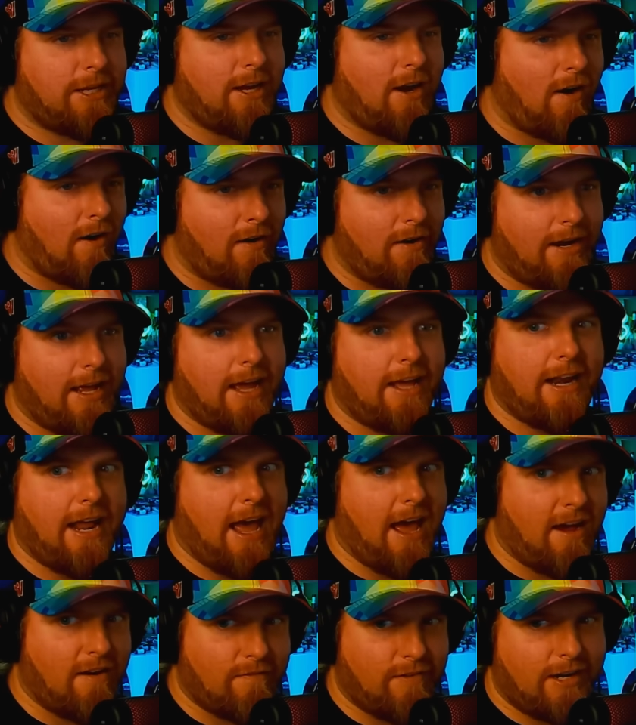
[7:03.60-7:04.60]
aren't at
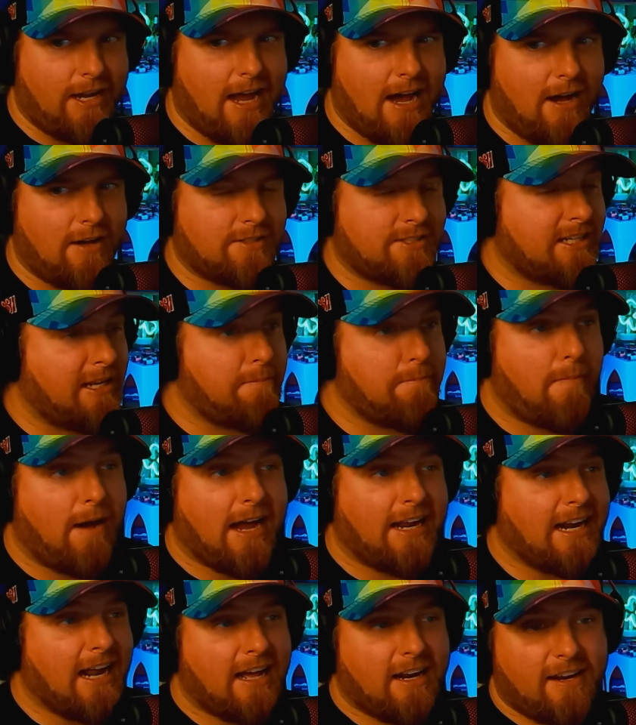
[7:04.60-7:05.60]
every house. They
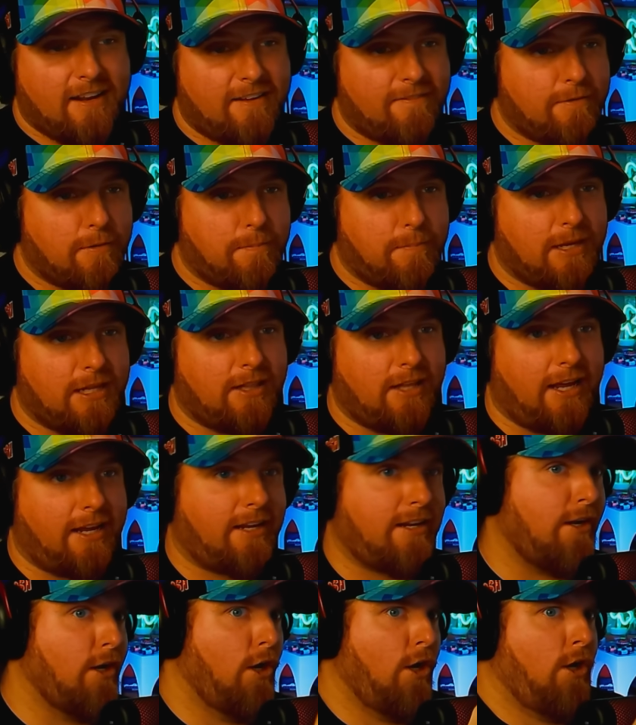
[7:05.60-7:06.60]
might not even be
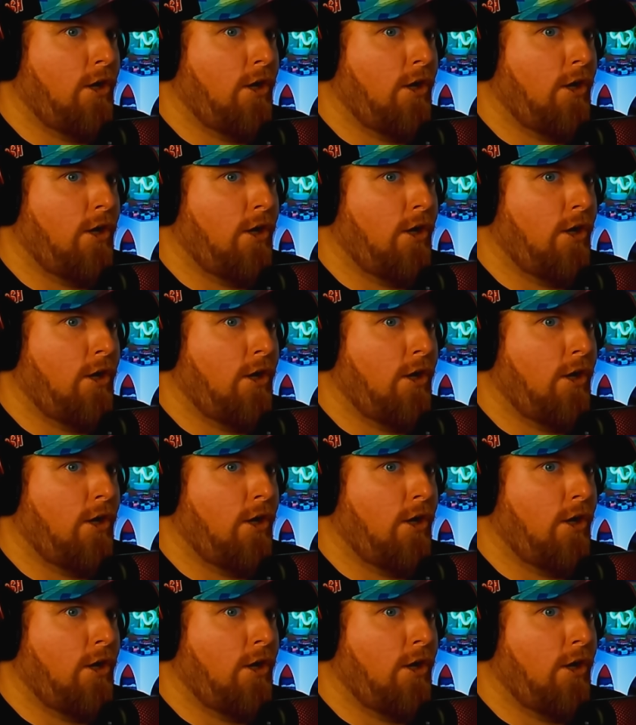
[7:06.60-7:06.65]
like